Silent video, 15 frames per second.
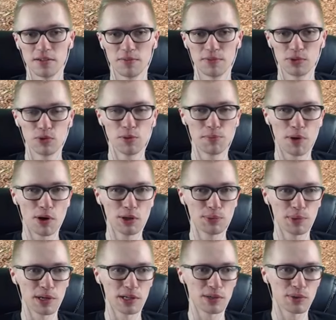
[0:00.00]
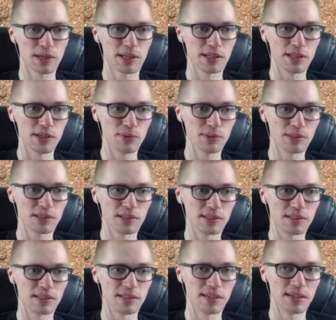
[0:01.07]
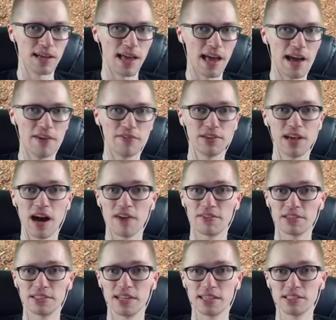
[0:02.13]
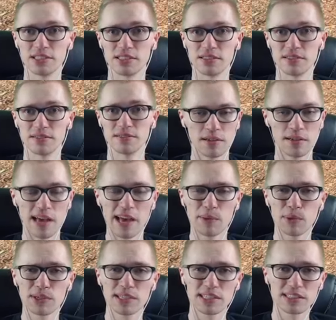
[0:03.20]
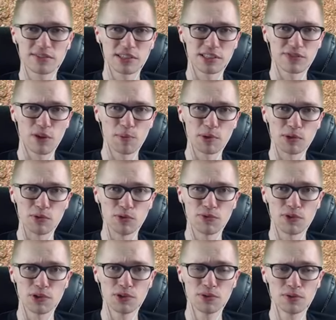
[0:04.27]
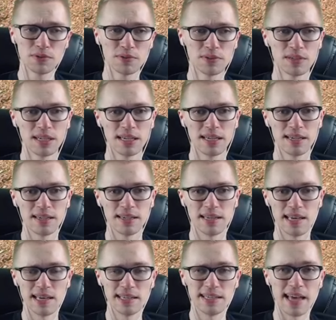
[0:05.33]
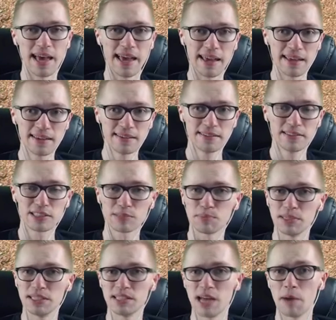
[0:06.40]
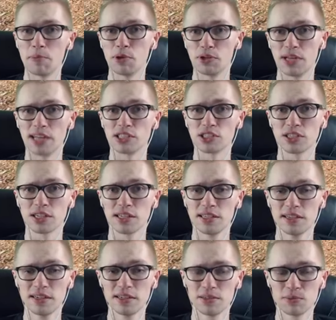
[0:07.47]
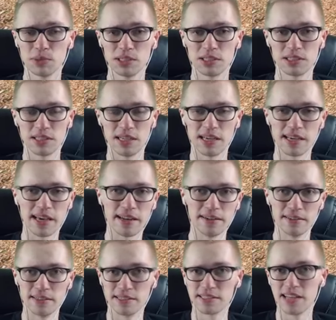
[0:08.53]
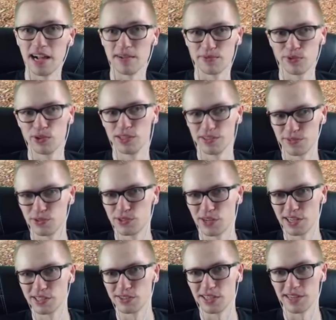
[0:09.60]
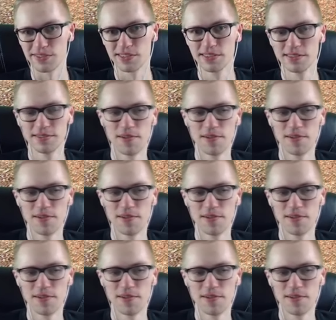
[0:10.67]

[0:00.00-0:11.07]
to a point where you can use it every other dungeon. And what does transforming do for you? It A, speeds up your dungeon clear, which again is helpful if you're trying to level.